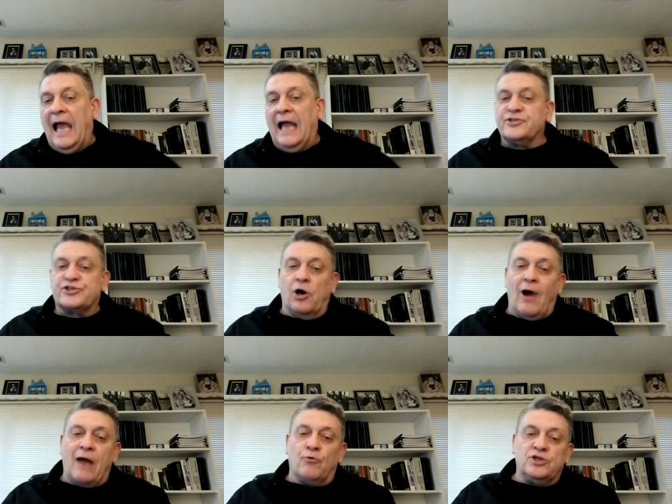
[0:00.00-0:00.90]
And so
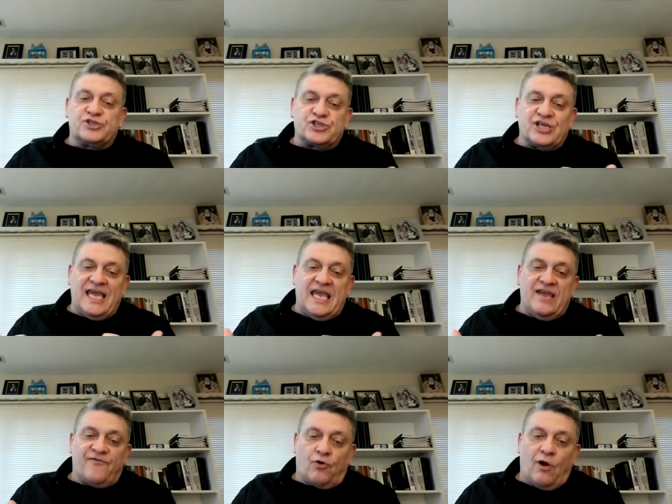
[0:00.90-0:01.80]
I
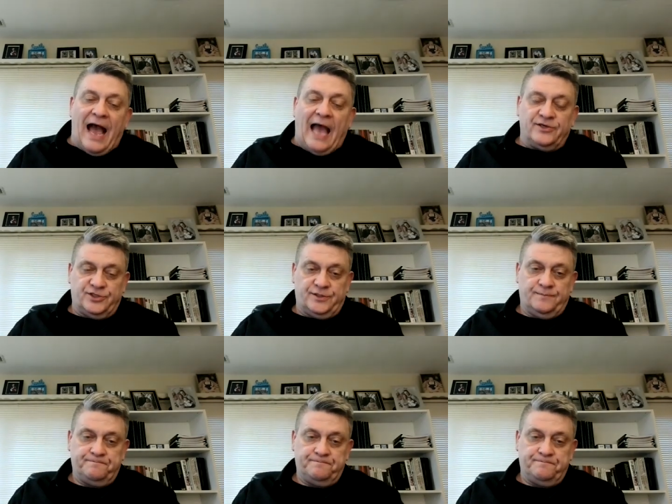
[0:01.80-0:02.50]
receive Christ.